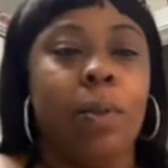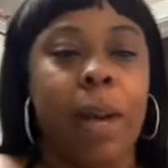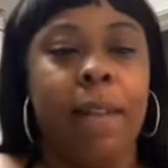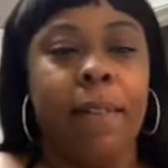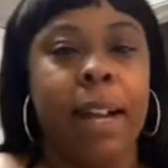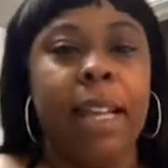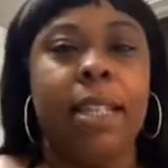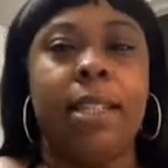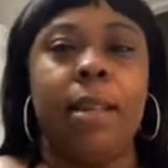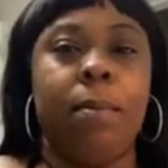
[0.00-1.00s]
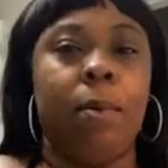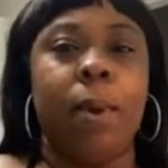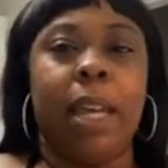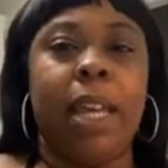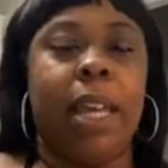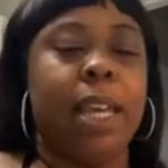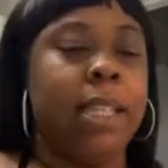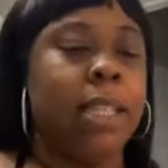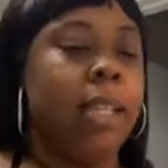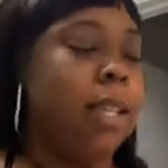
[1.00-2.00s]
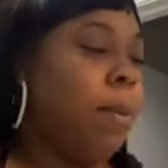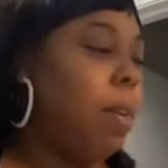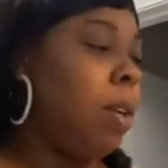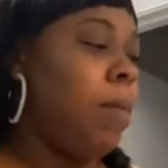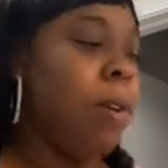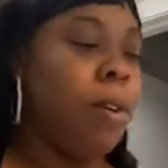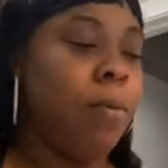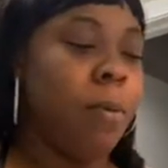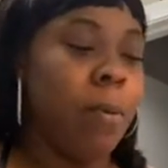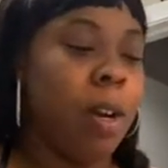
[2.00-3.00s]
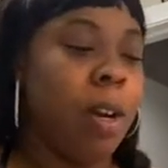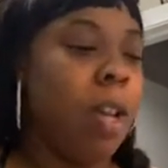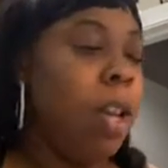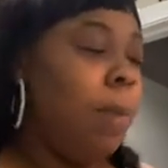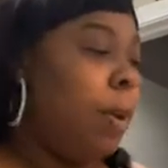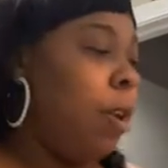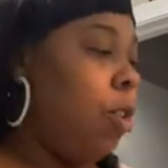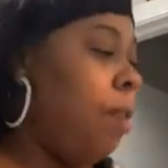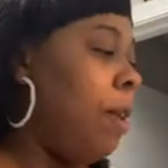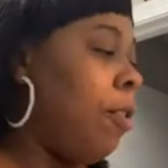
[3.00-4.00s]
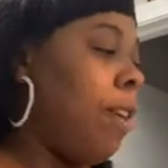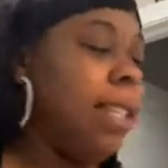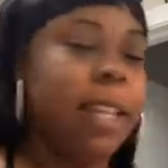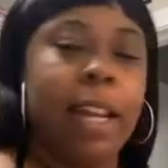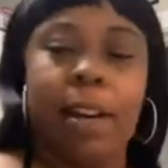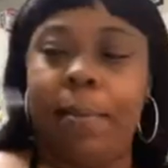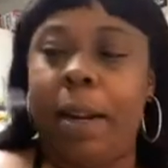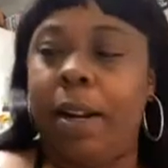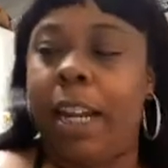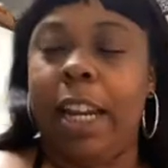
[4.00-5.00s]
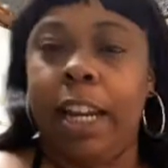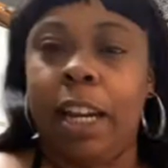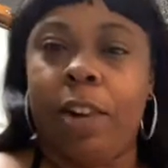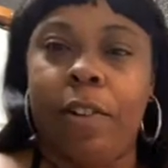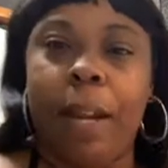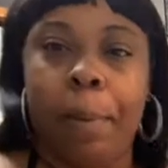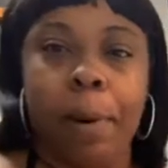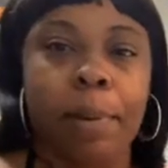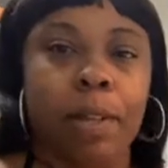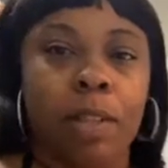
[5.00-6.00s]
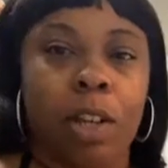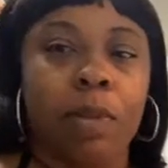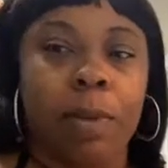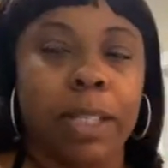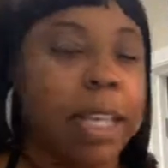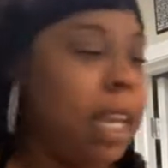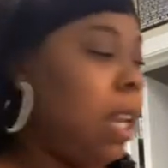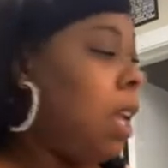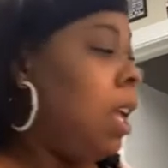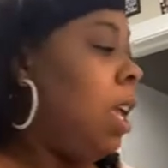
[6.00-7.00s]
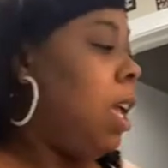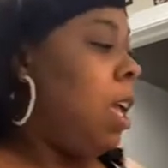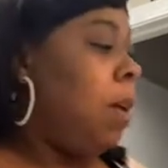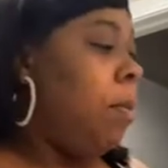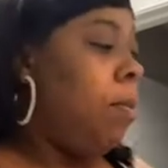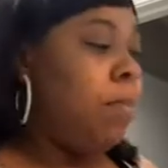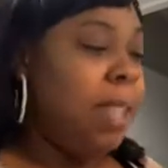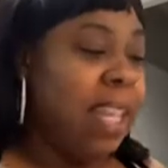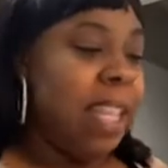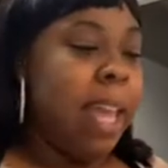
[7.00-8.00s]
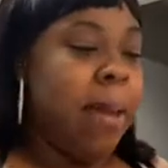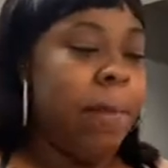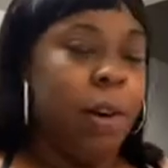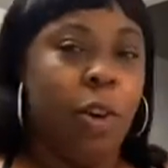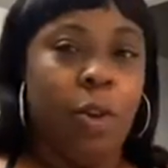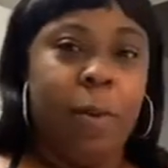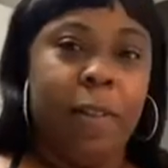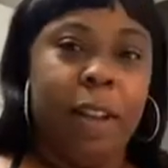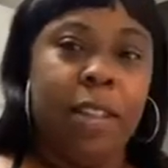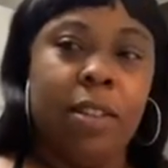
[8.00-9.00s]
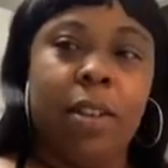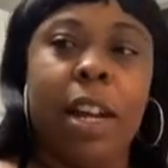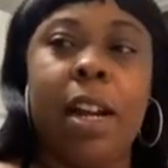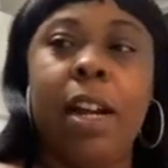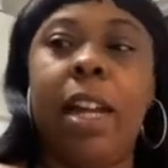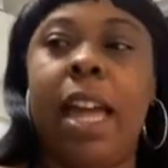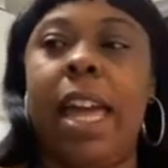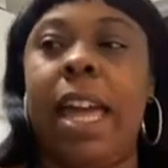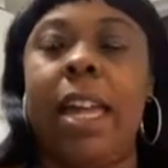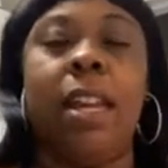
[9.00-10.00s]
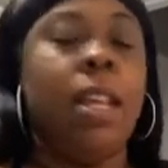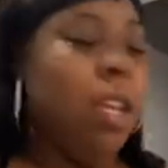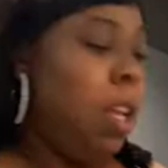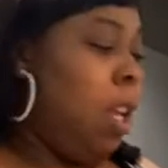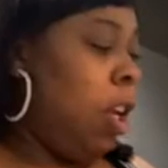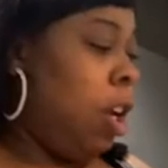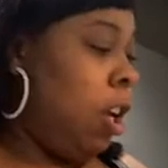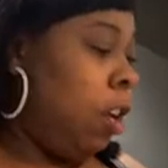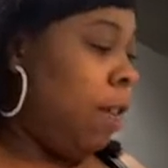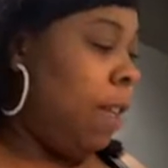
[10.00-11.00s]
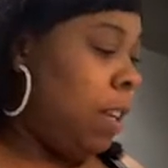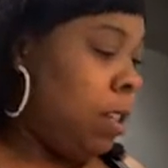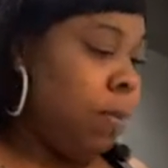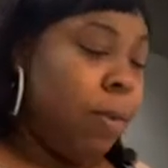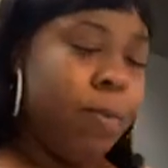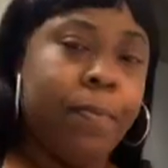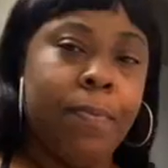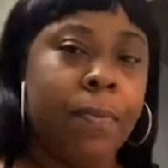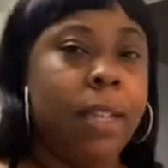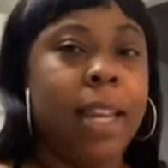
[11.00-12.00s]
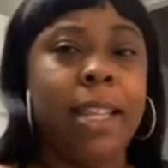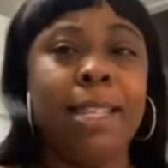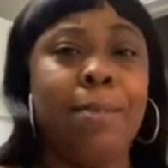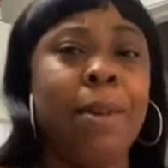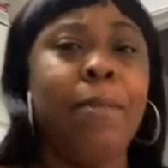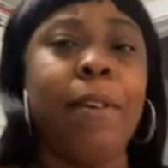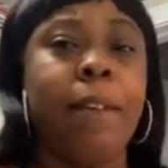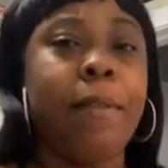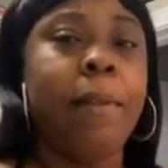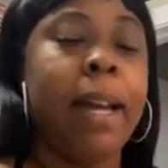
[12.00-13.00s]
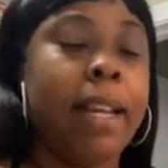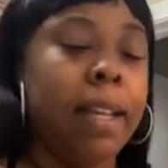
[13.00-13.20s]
rice, something quick and easy. Like when you come home from work, put a little bit of grease in there, marinate it in the Korean barbecue sauce once again. Take that, put a little bit of rice on there, and a little vegetable, and it's a meal for everybody.